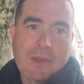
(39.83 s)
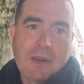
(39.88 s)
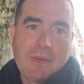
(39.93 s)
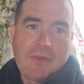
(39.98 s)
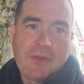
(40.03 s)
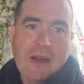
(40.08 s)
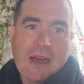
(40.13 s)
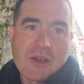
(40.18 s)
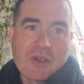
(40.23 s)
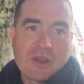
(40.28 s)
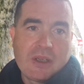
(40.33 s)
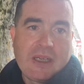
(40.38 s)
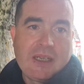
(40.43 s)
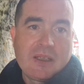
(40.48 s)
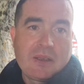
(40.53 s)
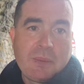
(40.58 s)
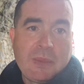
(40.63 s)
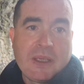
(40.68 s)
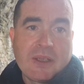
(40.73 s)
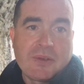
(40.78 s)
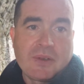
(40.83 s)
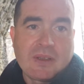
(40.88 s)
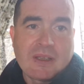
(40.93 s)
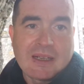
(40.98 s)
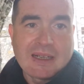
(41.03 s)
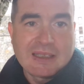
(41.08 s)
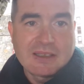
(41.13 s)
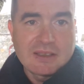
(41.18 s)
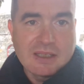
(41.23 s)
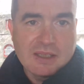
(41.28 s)
financial intermediary
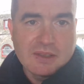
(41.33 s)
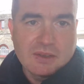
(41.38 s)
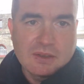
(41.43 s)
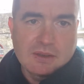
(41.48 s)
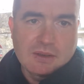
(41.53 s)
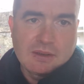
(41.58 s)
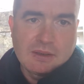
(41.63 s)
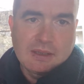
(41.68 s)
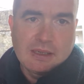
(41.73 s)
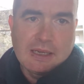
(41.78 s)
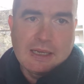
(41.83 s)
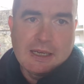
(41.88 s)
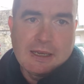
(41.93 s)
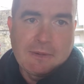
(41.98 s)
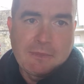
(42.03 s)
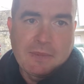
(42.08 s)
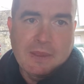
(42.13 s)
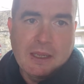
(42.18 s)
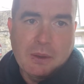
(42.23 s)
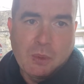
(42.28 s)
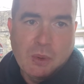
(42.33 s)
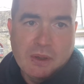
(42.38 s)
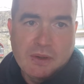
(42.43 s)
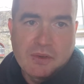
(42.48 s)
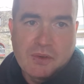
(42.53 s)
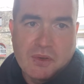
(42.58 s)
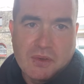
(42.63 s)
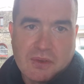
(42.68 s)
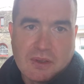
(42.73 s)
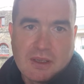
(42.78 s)
that exists that
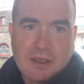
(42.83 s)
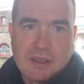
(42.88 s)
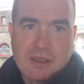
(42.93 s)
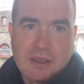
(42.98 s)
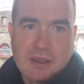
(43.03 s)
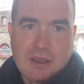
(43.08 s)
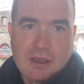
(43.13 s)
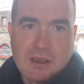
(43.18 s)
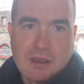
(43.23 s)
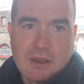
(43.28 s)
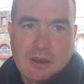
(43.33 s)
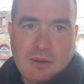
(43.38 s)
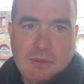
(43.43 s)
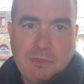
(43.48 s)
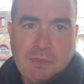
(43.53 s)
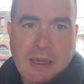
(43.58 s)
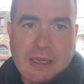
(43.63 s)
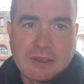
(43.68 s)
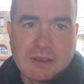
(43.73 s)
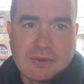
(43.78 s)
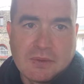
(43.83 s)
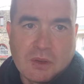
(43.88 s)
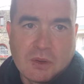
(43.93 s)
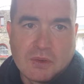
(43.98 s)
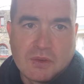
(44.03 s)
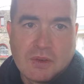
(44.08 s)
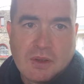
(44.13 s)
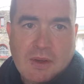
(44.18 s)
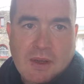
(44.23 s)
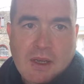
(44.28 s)
we're interested in are banks, of
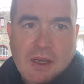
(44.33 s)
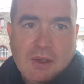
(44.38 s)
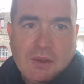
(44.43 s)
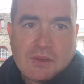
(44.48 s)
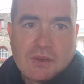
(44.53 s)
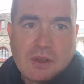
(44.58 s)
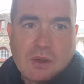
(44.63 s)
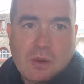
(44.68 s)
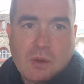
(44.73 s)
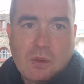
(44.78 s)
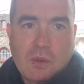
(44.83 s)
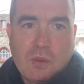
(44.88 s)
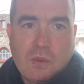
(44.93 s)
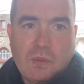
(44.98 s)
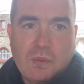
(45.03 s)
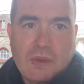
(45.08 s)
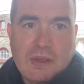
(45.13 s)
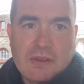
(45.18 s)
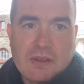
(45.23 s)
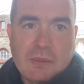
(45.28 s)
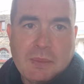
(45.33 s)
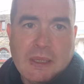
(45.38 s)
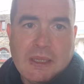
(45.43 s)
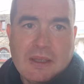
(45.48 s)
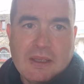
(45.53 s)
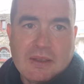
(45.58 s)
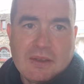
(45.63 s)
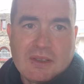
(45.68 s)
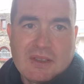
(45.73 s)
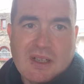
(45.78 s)
course. So this will be
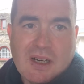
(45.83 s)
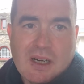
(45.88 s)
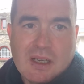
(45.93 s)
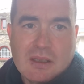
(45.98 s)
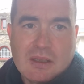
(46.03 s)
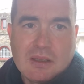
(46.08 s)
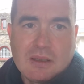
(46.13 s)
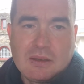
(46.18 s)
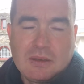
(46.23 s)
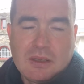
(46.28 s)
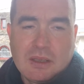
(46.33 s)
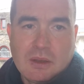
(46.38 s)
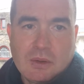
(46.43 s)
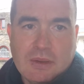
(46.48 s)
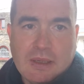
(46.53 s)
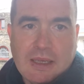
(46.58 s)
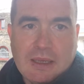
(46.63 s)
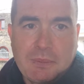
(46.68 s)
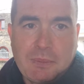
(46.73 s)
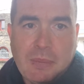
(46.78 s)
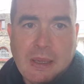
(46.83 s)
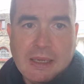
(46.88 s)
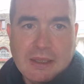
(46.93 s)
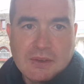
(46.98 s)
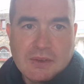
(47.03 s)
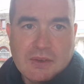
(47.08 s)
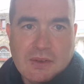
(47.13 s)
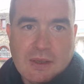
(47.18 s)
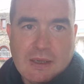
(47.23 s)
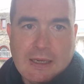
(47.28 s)
the start to look at
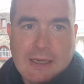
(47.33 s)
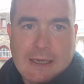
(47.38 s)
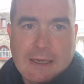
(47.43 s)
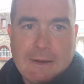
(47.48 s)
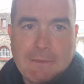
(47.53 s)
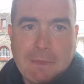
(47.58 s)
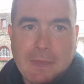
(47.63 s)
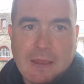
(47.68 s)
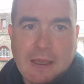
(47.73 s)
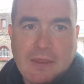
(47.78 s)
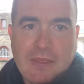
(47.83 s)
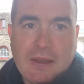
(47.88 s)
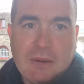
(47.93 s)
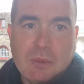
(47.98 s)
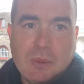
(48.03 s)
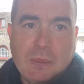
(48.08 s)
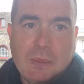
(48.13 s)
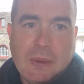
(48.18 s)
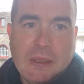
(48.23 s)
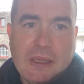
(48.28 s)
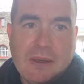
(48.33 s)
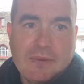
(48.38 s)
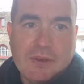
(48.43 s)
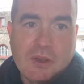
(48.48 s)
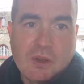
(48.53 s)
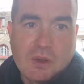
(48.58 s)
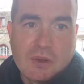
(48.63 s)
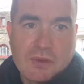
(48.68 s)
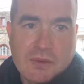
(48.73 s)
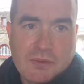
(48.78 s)
banks, and that will be, of
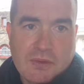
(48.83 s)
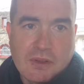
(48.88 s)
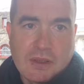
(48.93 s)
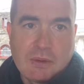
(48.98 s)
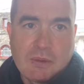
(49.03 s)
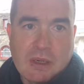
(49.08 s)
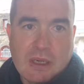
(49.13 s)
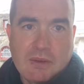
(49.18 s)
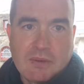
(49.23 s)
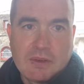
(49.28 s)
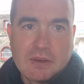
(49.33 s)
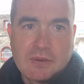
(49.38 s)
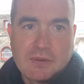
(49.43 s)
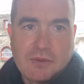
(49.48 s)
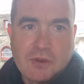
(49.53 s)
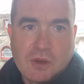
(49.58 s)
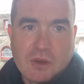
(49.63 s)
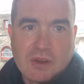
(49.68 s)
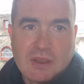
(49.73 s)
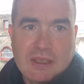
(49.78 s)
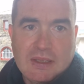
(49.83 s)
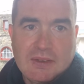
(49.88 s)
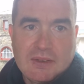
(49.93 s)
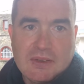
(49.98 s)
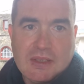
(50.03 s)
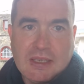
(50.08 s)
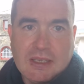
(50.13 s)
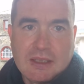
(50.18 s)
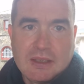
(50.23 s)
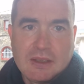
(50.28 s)
course, very relevant for the
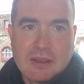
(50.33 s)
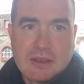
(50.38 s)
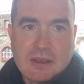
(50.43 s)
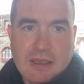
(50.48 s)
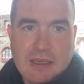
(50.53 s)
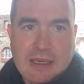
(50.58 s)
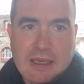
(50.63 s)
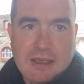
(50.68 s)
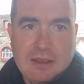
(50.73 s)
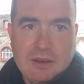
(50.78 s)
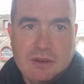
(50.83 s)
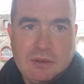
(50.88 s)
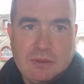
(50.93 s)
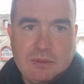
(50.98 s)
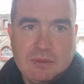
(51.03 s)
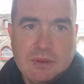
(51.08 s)
second